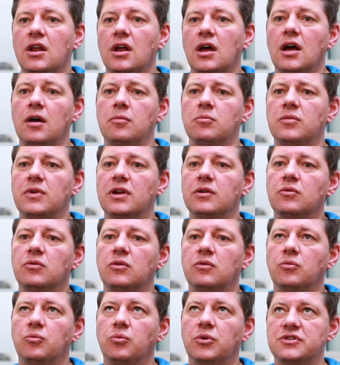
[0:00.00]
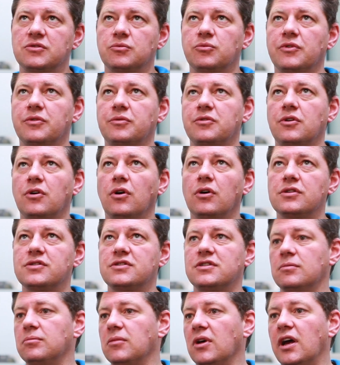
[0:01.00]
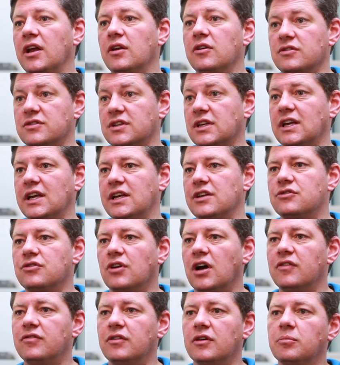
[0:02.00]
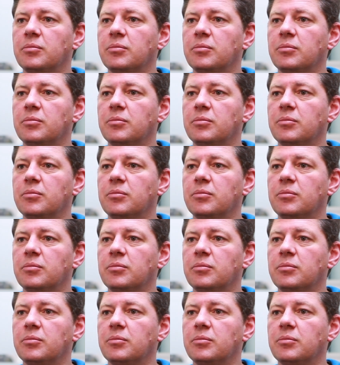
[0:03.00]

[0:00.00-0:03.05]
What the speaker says: And wasn't with cost in mind as a key driver,